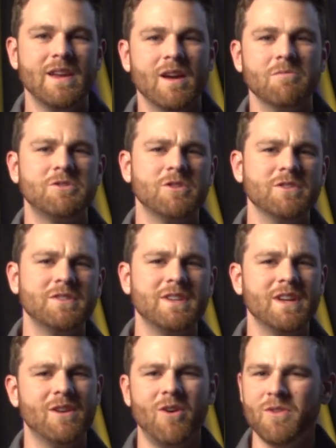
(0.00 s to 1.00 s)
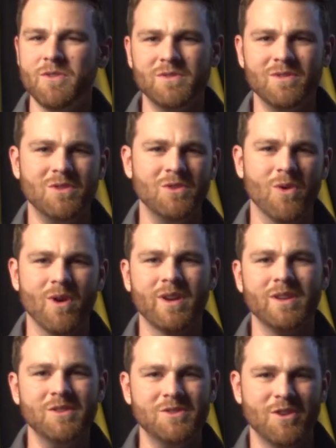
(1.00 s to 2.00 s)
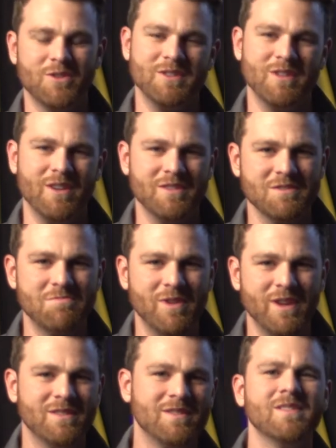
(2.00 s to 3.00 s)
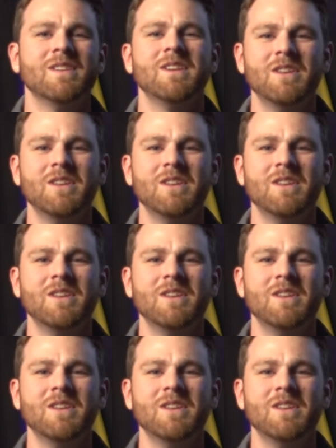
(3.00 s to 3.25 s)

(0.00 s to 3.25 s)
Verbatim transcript: I'm sure you're seeing all those New York and New Jersey license plates.